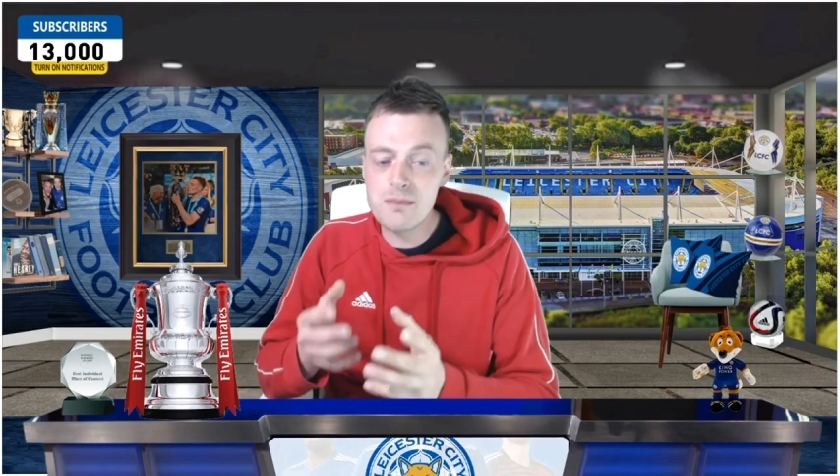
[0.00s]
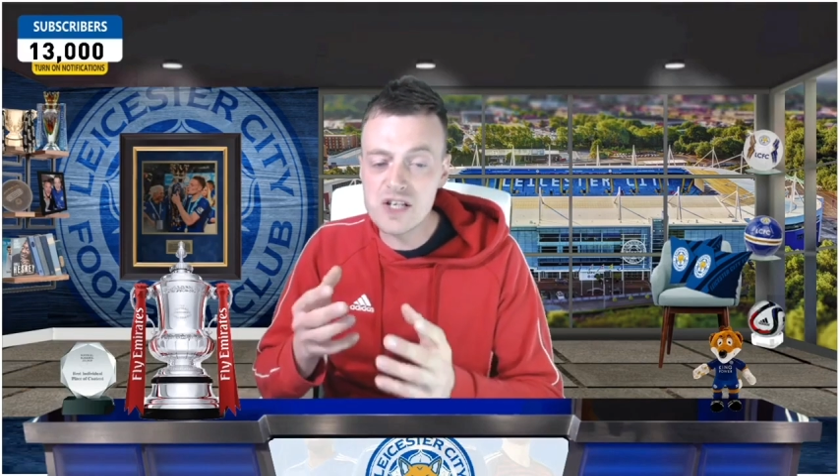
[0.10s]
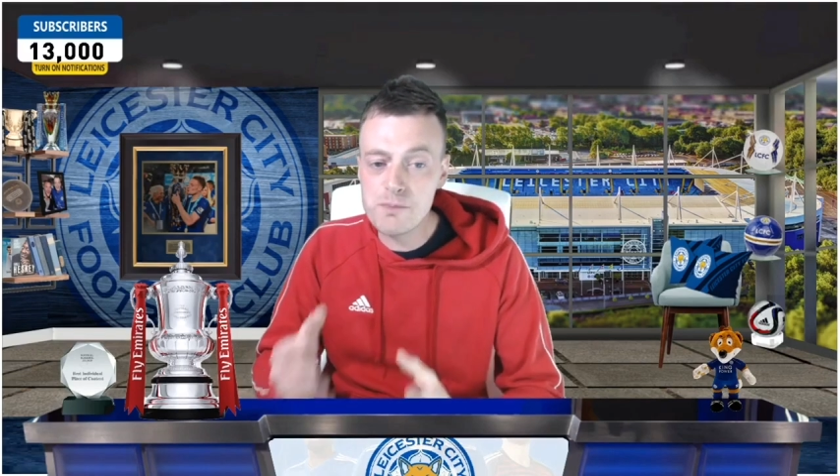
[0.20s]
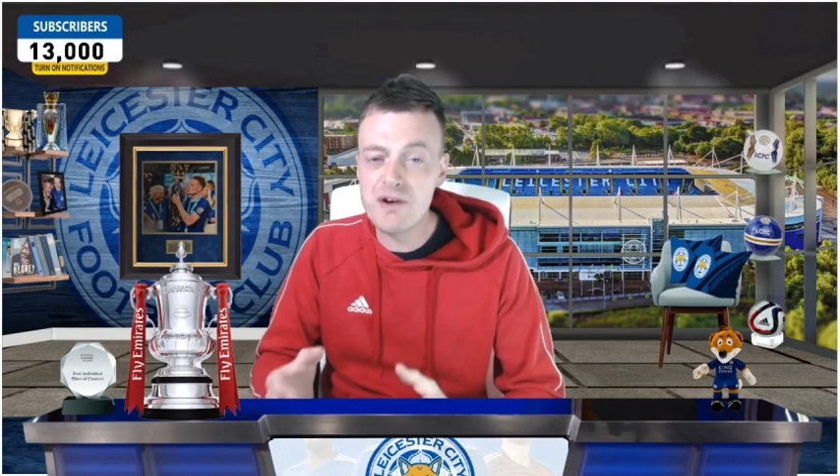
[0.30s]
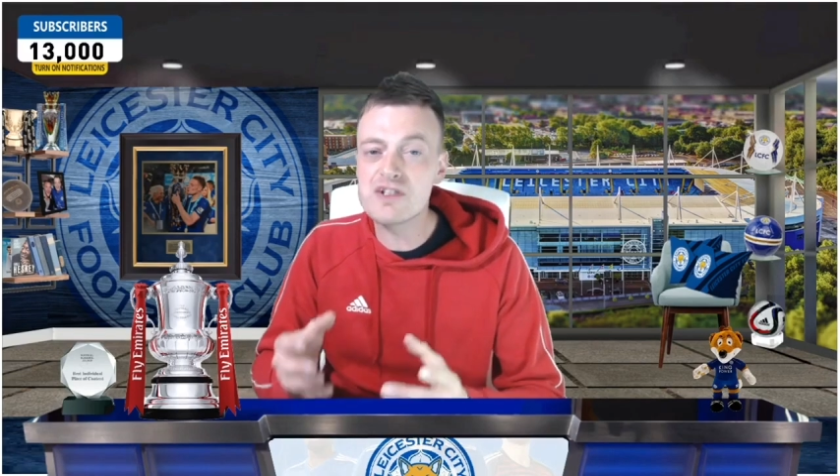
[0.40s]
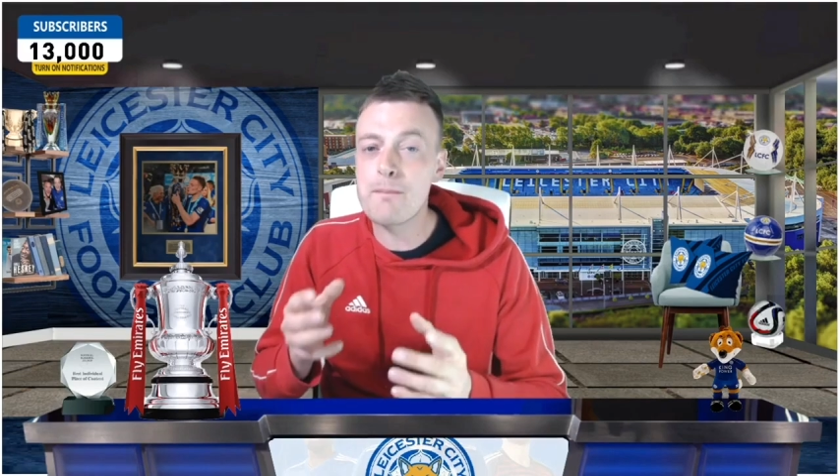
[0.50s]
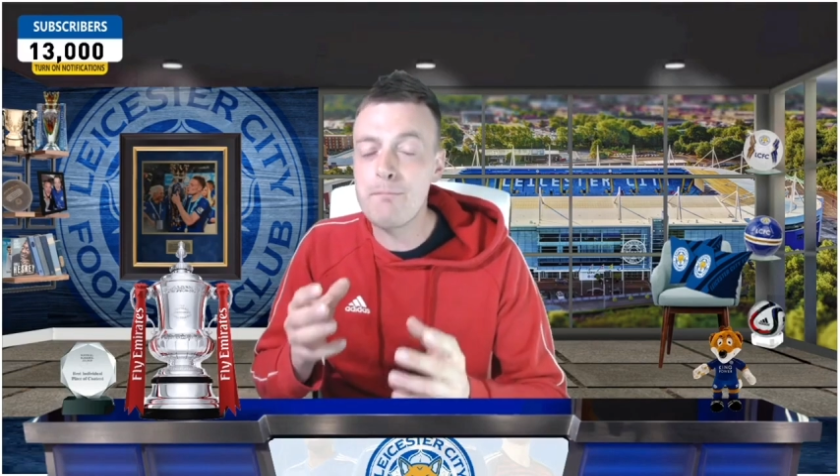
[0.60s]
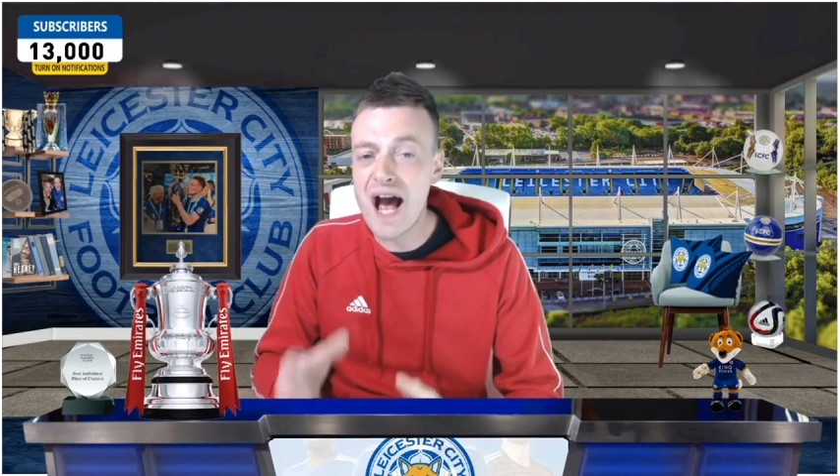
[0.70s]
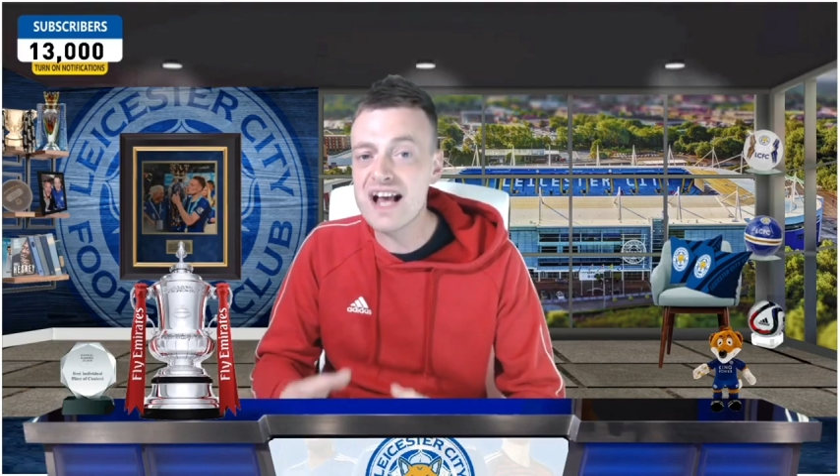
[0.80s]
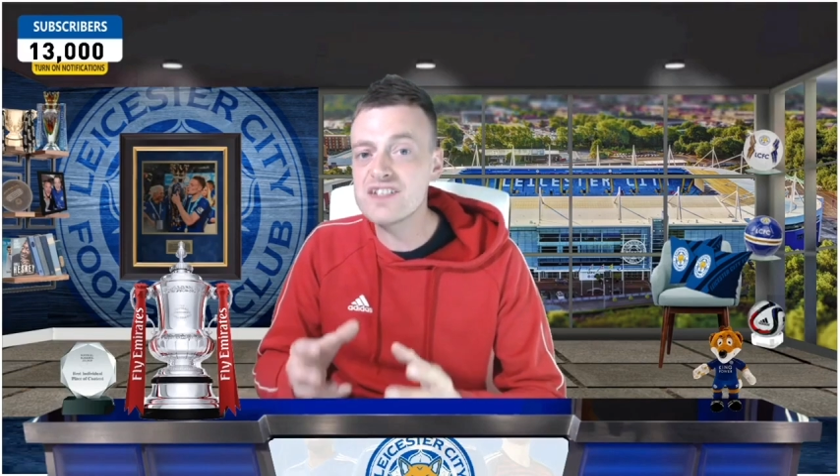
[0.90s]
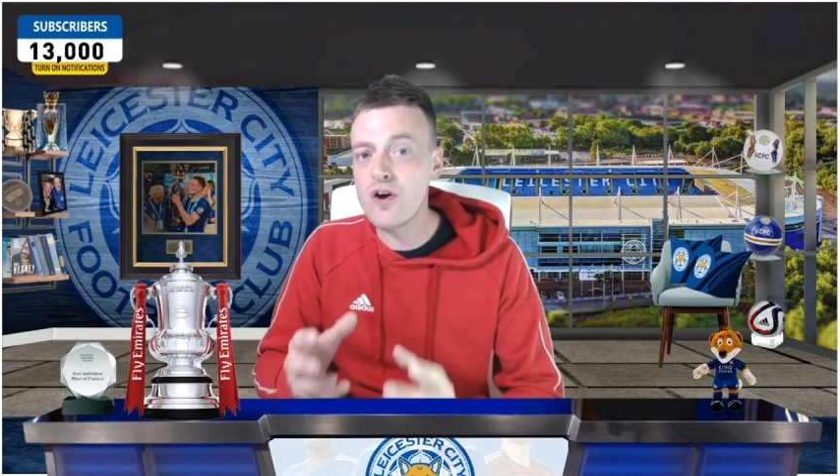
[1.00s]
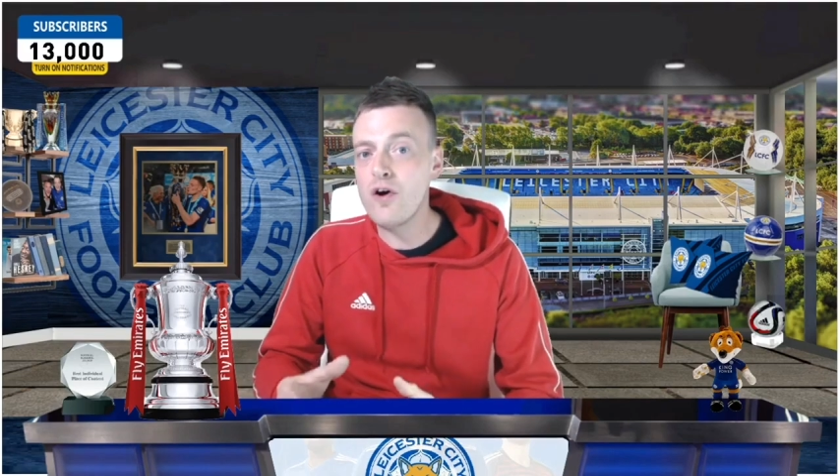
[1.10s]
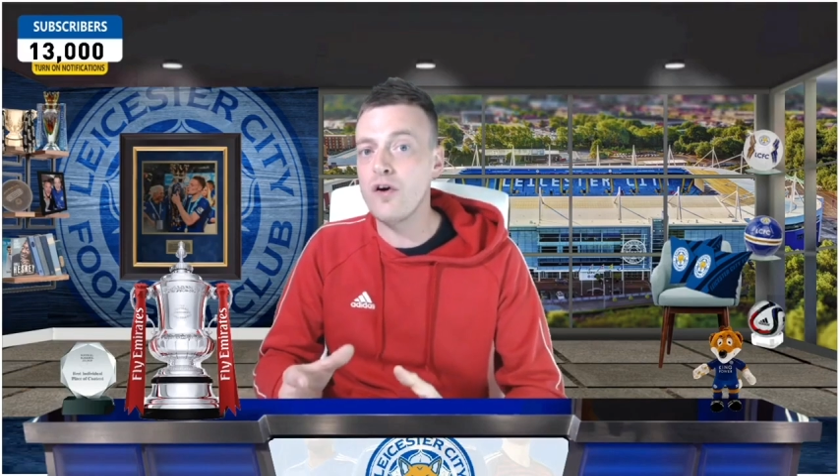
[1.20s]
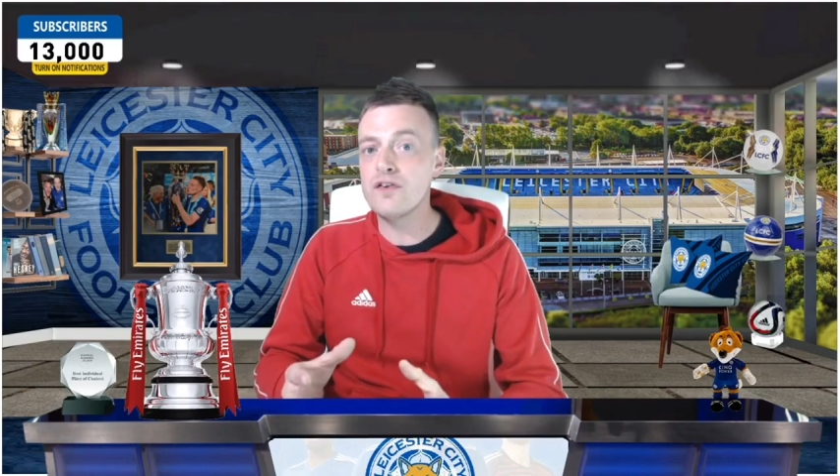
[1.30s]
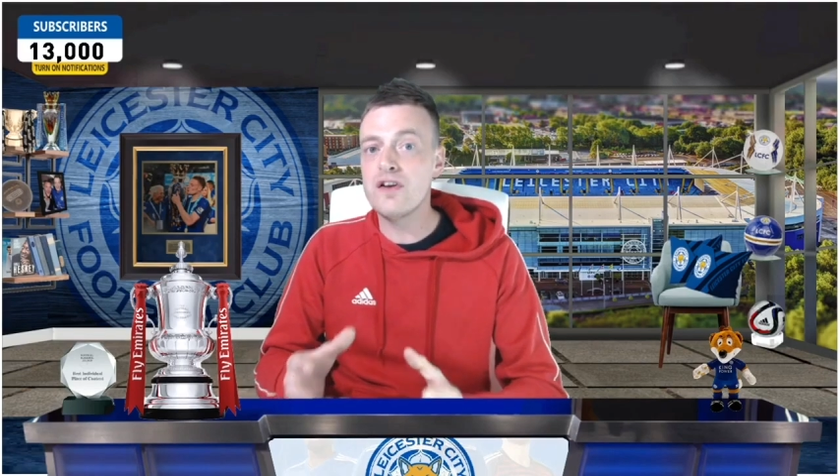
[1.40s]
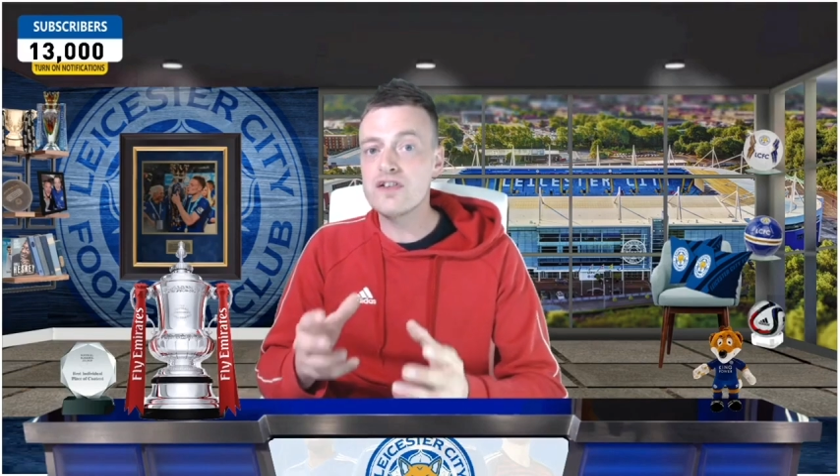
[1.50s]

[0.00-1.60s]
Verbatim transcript: experience to pass on